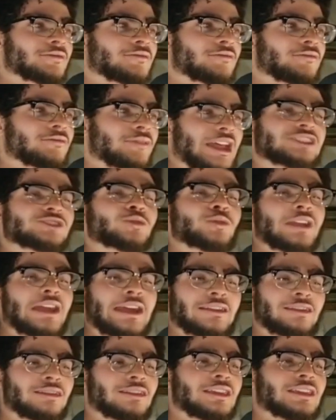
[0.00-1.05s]
that's what
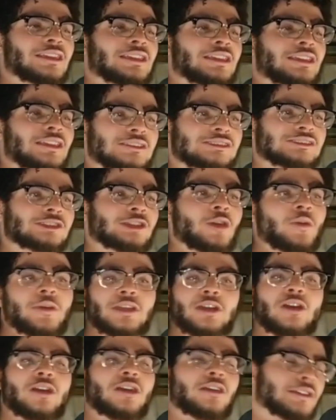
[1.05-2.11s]
I think is
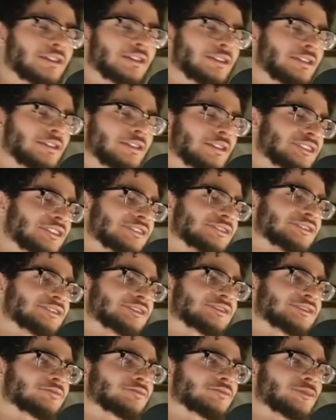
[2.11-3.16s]
going on.
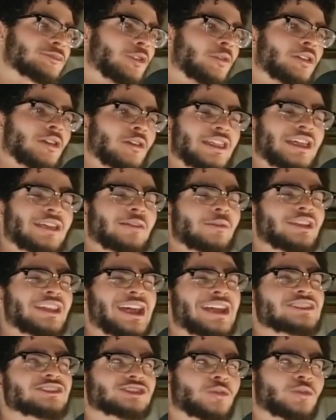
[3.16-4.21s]
Is going on. That, well,
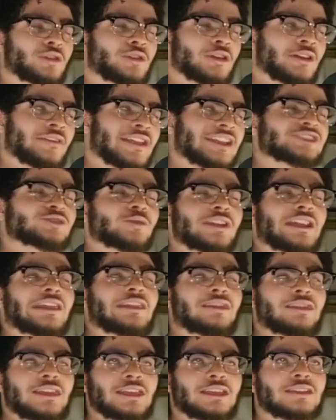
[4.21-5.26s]
not just going on. That's what I
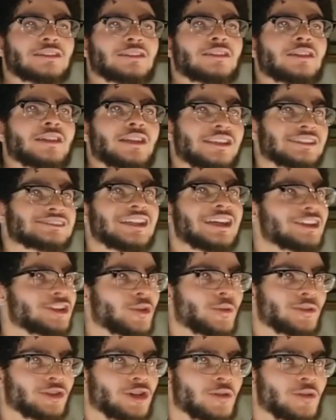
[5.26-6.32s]
think is not
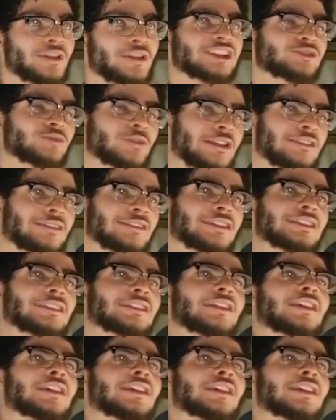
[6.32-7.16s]
going on, but that's what I think